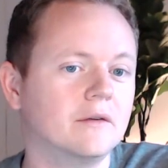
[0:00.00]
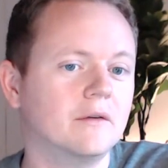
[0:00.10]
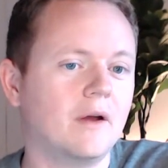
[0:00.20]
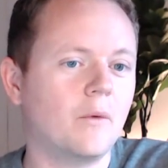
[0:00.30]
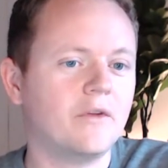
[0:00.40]

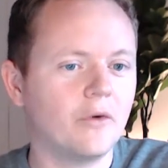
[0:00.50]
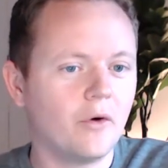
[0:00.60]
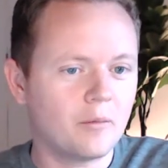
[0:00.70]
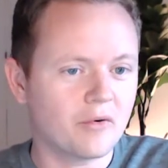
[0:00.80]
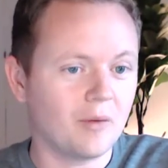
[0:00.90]
Like, we saw
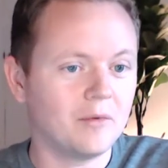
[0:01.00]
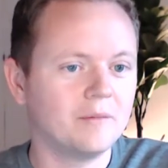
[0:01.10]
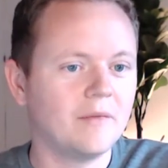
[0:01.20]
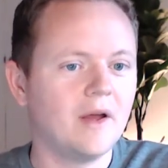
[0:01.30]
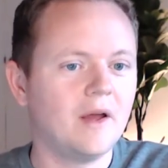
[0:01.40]
the
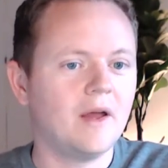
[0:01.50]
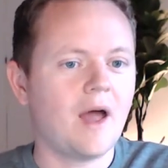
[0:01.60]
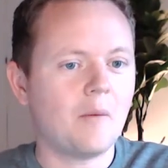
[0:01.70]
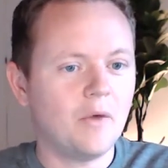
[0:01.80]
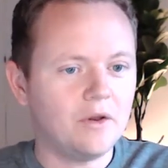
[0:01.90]
problem,
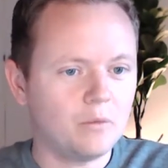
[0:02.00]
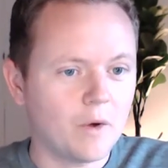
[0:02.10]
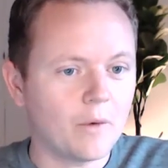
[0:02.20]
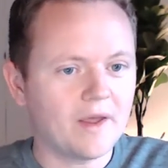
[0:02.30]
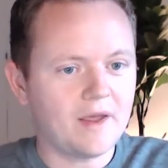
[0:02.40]
and we
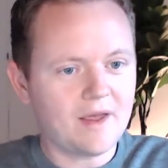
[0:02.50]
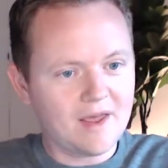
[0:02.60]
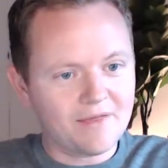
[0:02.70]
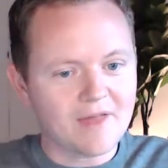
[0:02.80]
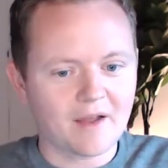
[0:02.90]
were
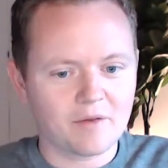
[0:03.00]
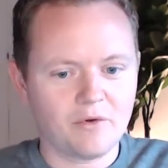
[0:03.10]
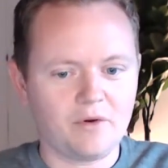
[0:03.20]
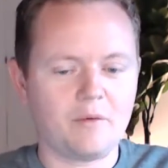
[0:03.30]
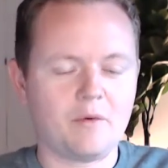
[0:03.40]
in that
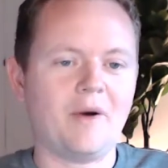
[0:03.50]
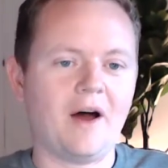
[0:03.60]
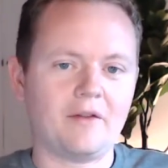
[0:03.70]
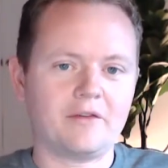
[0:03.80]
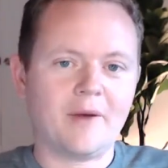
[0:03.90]
community, and we were part
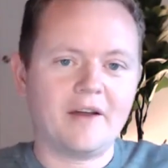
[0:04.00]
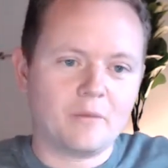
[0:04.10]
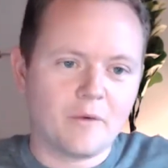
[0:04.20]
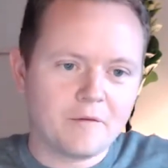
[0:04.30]
of the space, and we